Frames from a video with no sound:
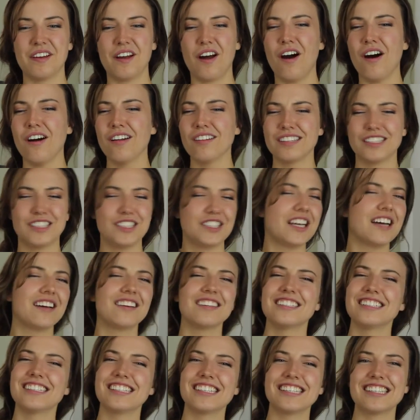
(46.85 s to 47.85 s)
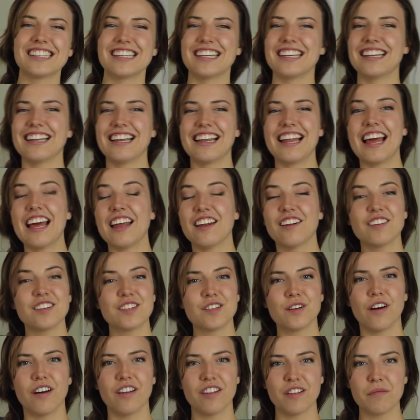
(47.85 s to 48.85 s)
all the challenges and
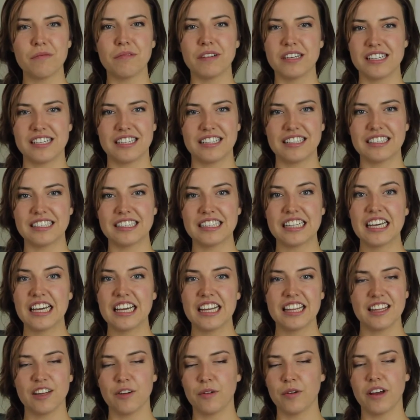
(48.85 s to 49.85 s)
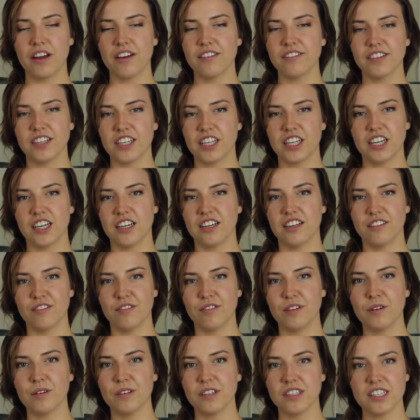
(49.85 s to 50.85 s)
also all the blessings than we ever could if
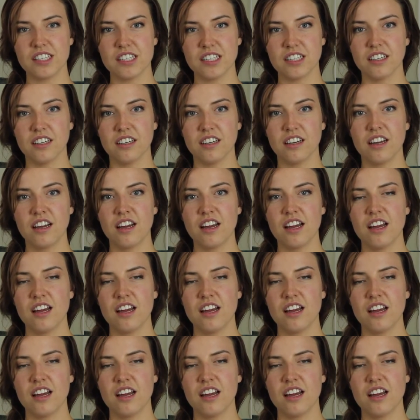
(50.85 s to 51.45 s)
we were still